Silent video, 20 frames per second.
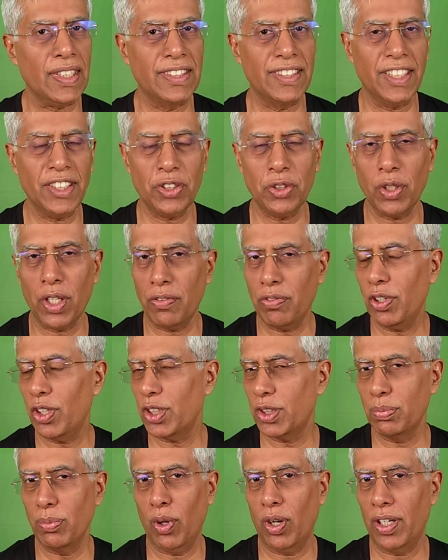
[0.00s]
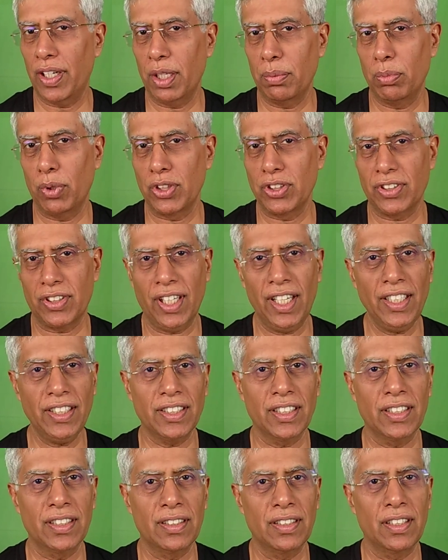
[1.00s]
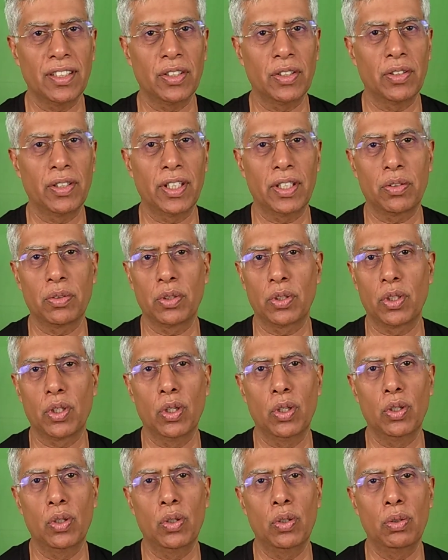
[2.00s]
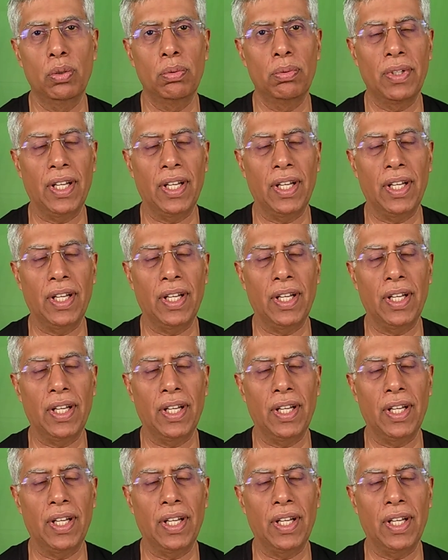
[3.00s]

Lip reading: just to give you a small demonstration, you know, it could go